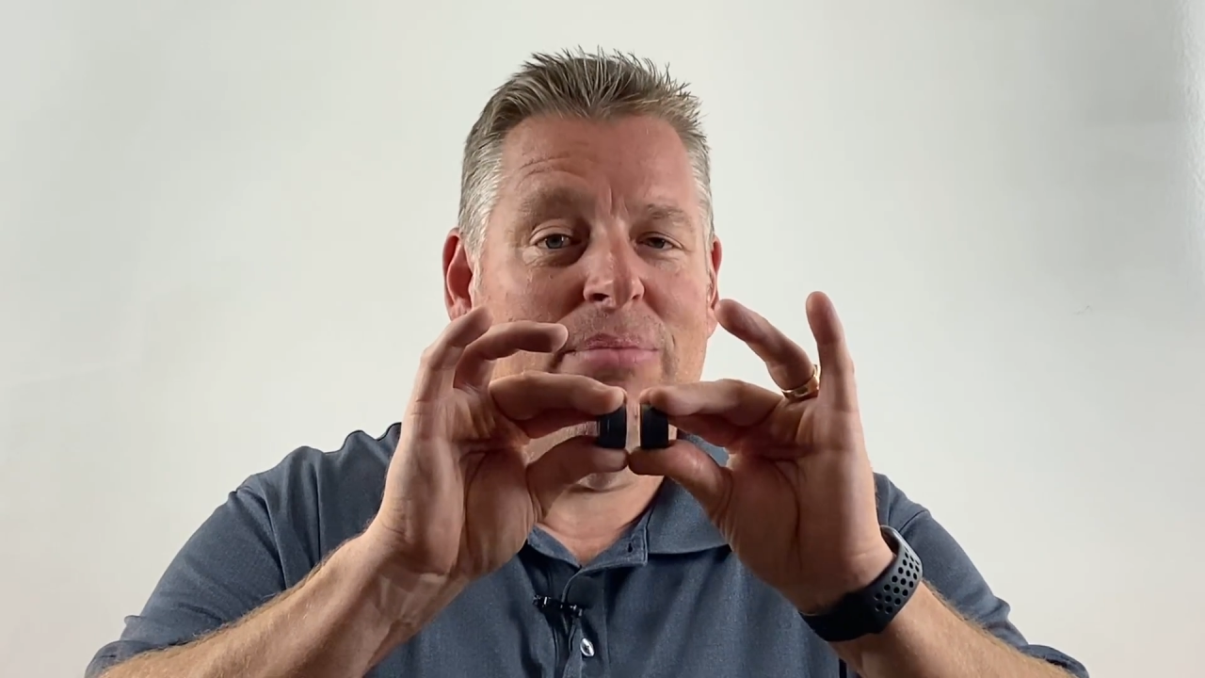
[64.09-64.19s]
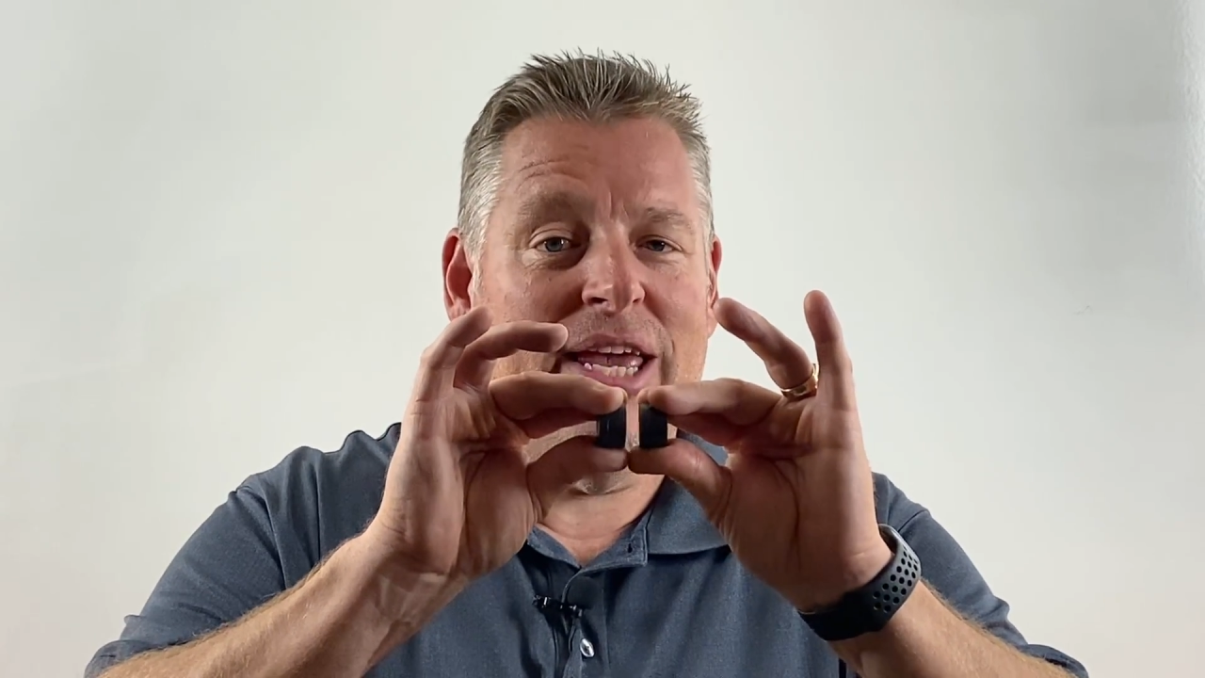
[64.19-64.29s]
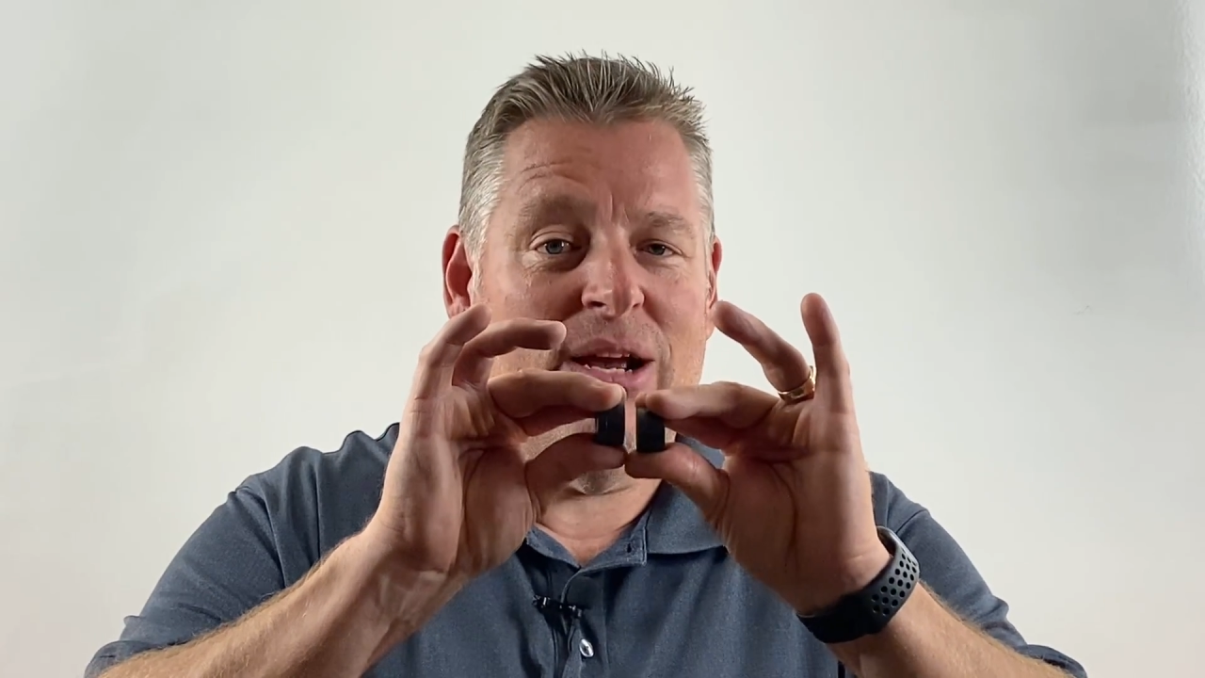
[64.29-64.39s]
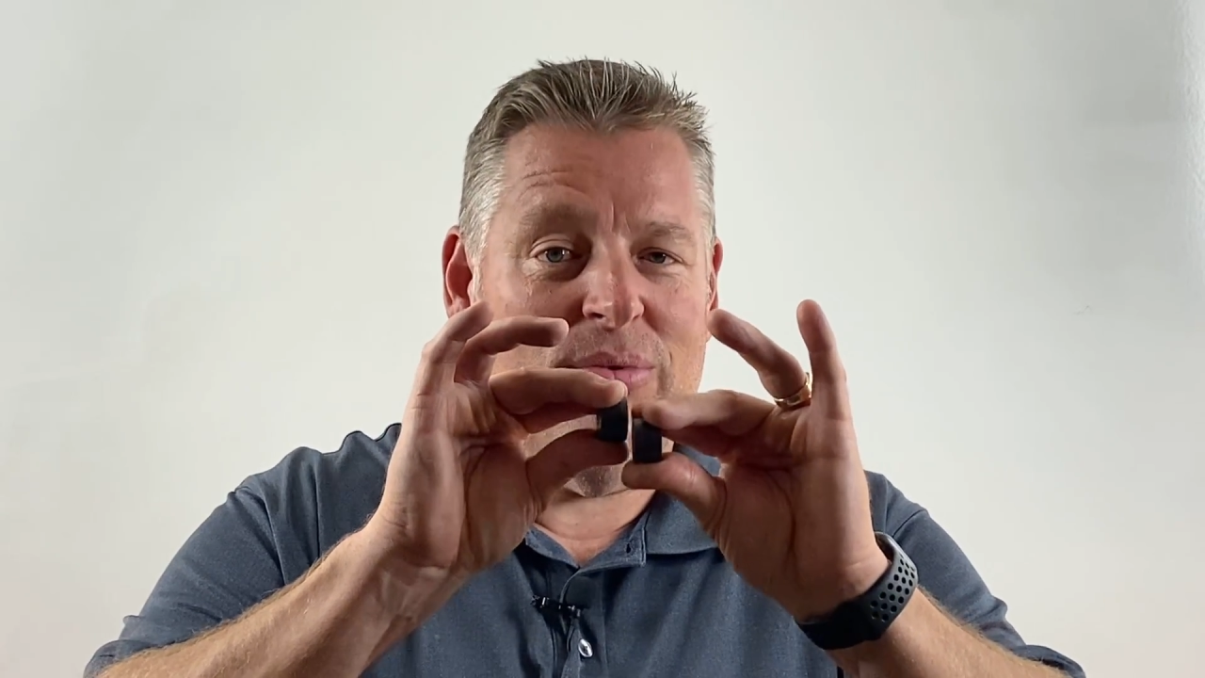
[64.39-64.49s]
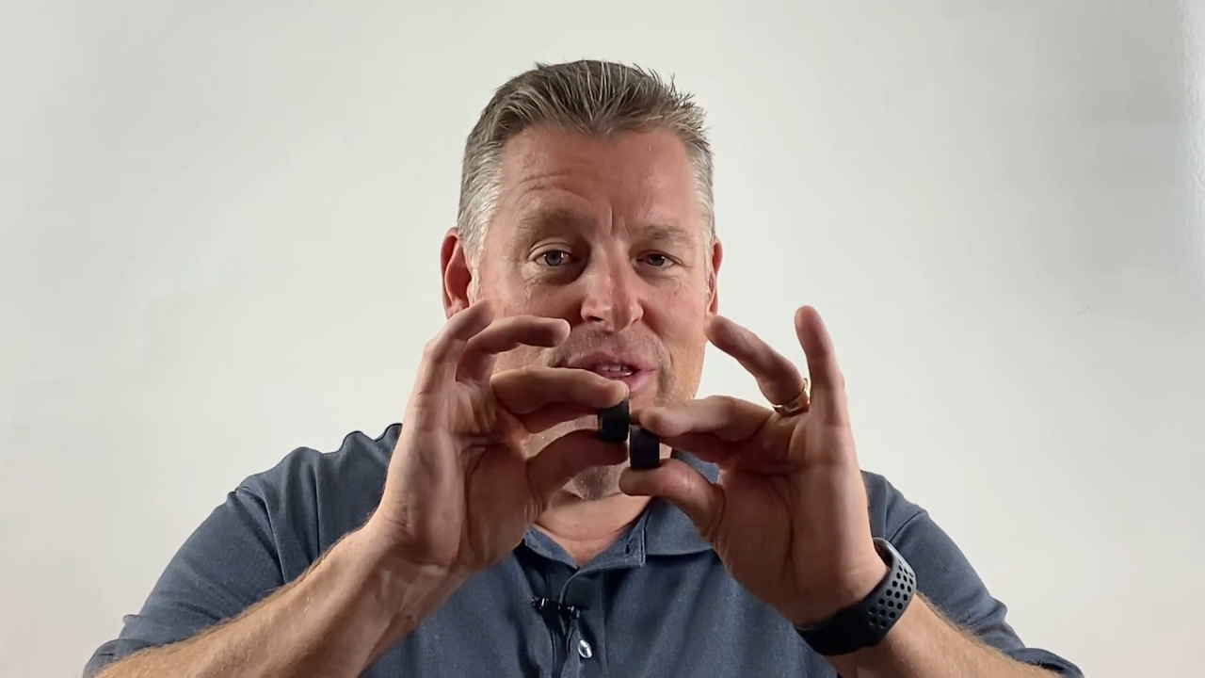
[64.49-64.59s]

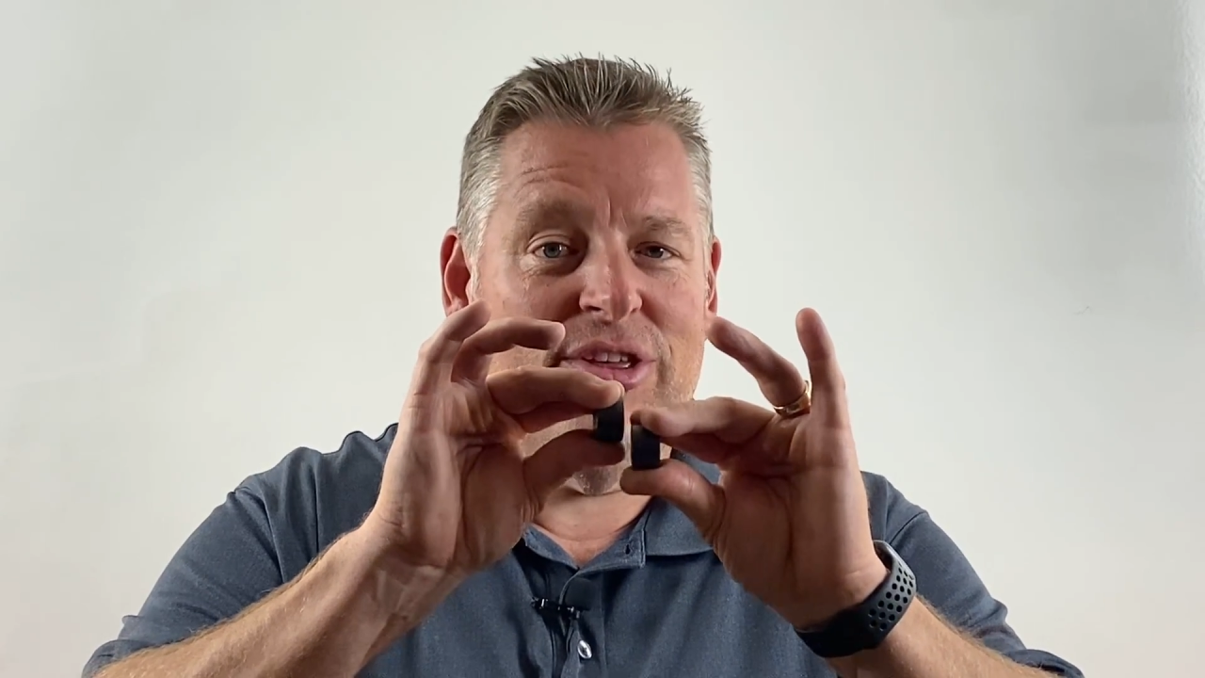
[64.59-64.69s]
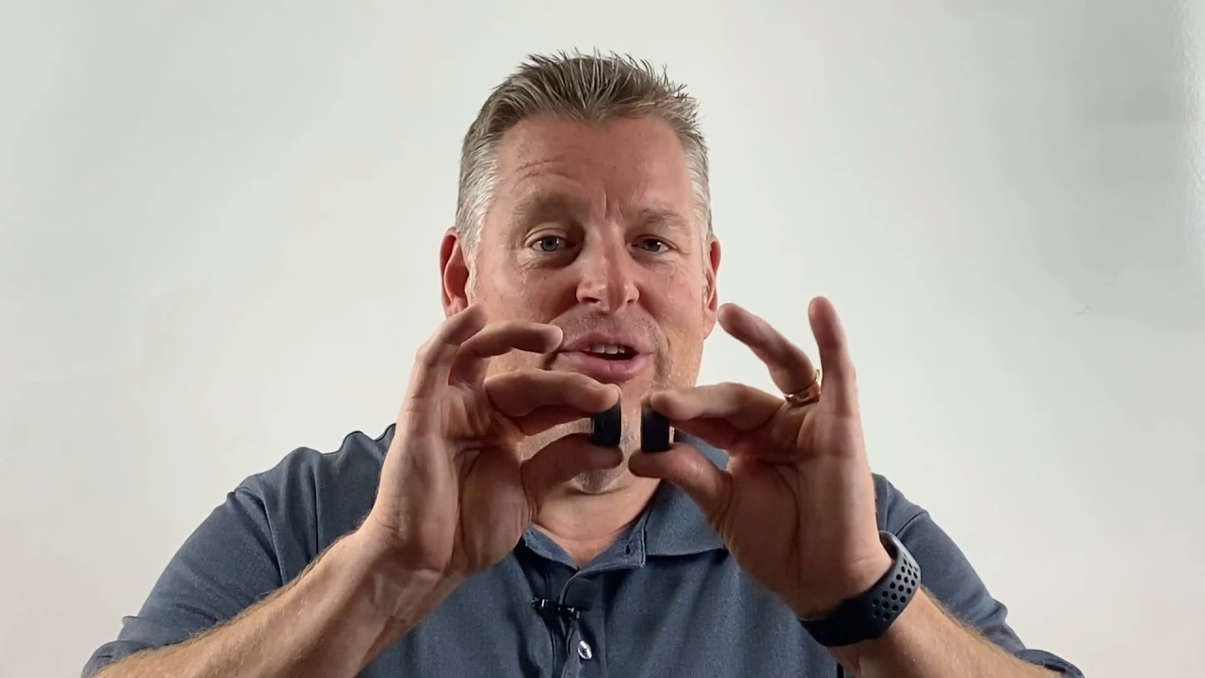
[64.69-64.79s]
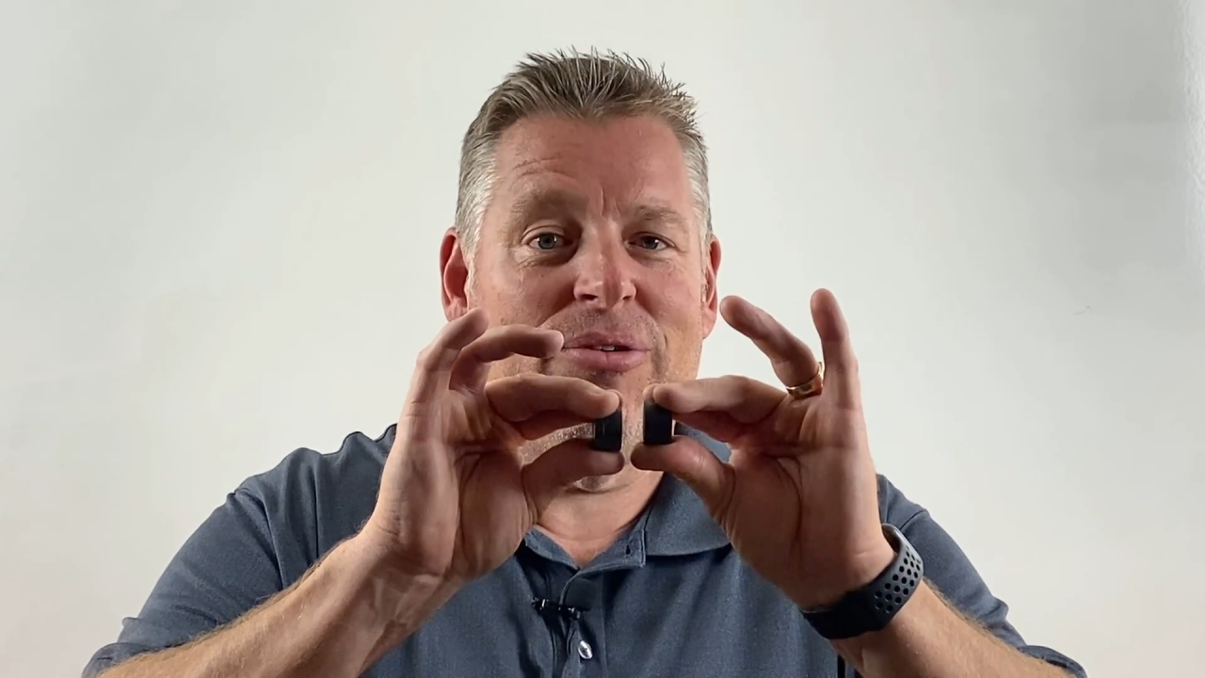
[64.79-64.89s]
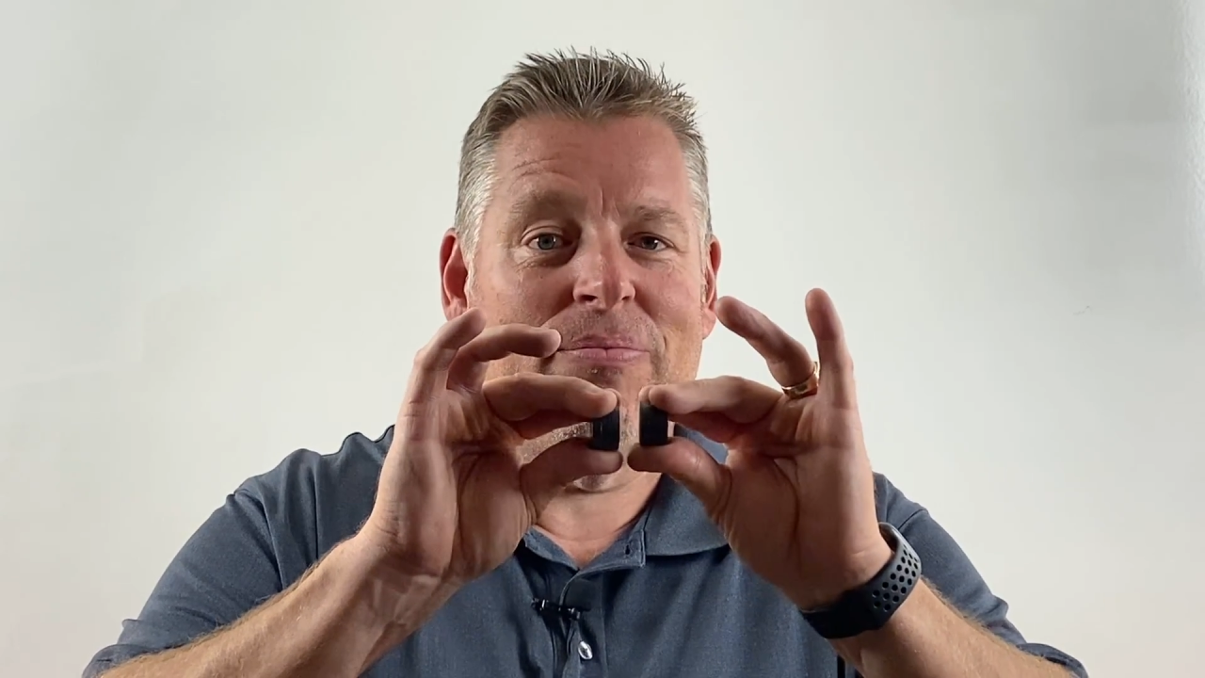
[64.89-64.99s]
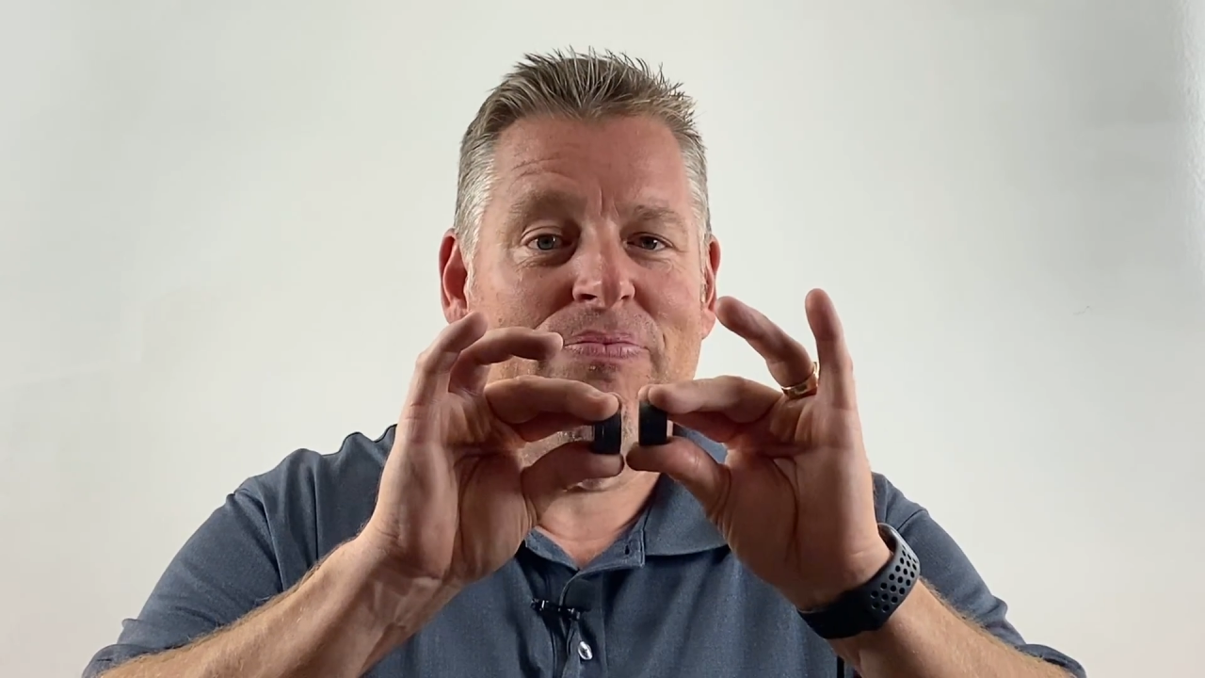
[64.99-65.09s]
being with
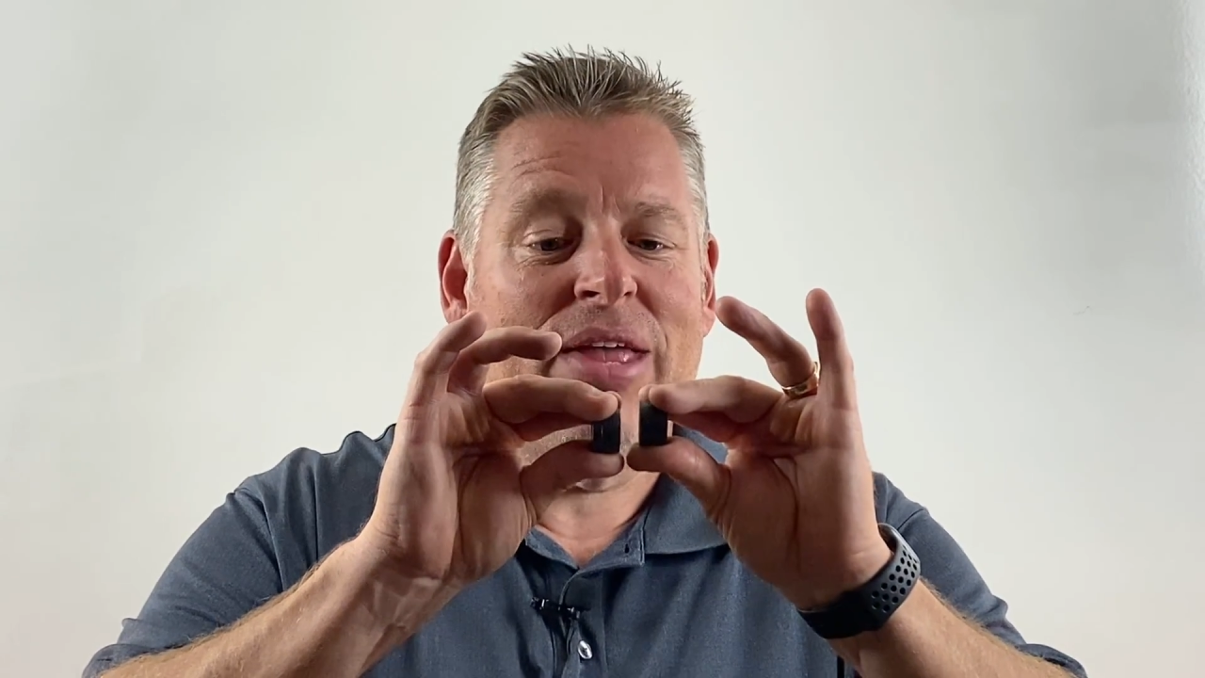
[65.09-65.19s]
you.